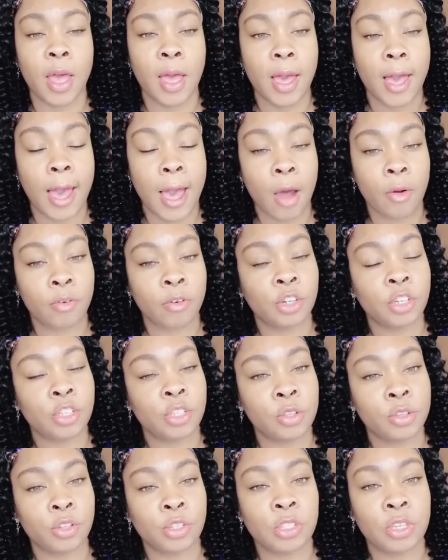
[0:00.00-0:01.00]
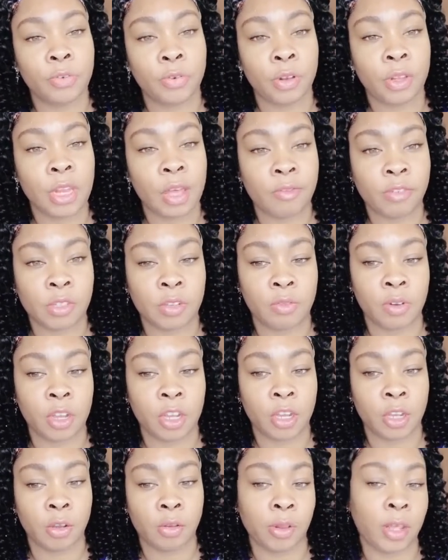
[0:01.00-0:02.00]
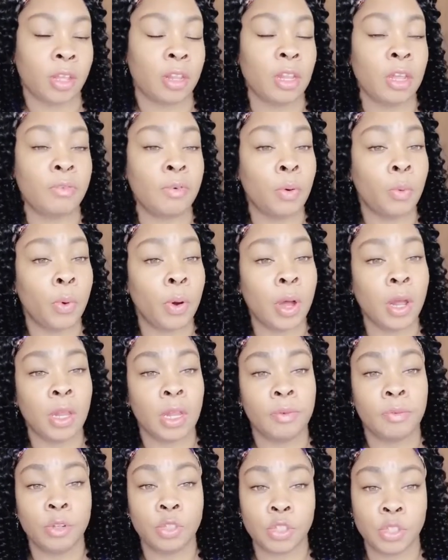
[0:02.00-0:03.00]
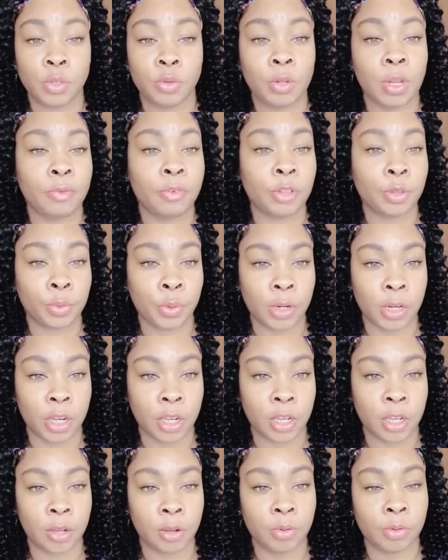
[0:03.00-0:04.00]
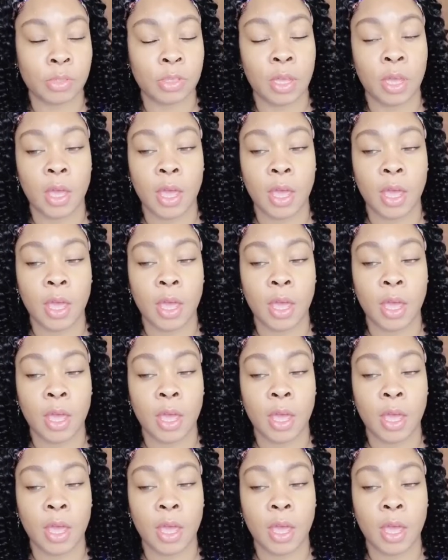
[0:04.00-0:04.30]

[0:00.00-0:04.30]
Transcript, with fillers: However, just know there's different levels of N I C U, like level one, level two, level three N I C Us.